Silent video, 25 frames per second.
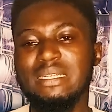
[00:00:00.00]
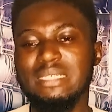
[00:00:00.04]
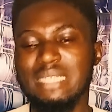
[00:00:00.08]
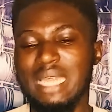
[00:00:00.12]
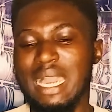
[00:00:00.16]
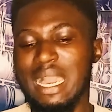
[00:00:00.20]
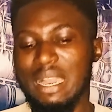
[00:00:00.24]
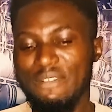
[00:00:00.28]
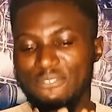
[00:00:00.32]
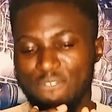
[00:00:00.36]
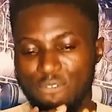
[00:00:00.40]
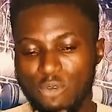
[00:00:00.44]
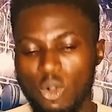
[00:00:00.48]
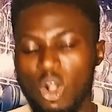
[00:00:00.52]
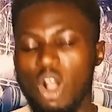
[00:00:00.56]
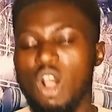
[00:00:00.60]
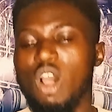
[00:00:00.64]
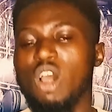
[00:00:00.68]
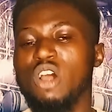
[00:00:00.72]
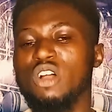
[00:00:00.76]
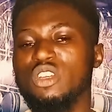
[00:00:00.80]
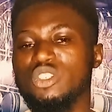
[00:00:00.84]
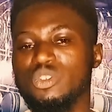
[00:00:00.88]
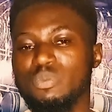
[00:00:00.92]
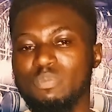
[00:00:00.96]
that
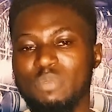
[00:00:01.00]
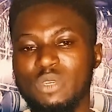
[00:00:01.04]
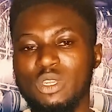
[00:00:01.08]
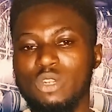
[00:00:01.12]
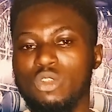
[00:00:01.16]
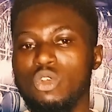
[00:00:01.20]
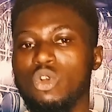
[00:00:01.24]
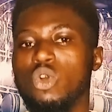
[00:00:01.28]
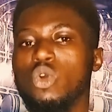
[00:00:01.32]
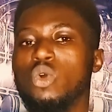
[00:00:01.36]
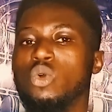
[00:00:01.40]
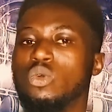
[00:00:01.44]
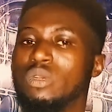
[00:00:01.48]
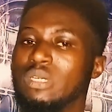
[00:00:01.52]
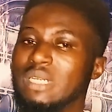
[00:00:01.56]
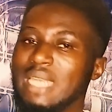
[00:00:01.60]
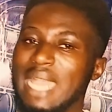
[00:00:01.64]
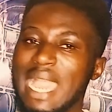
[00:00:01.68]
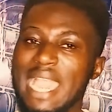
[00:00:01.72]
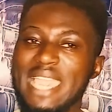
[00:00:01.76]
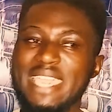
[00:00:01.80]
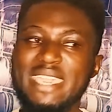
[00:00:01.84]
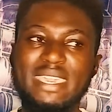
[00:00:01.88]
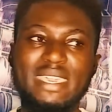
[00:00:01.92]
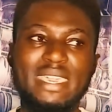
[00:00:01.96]
falls below
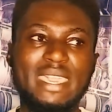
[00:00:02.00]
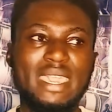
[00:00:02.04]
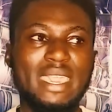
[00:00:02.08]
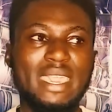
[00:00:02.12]
that year,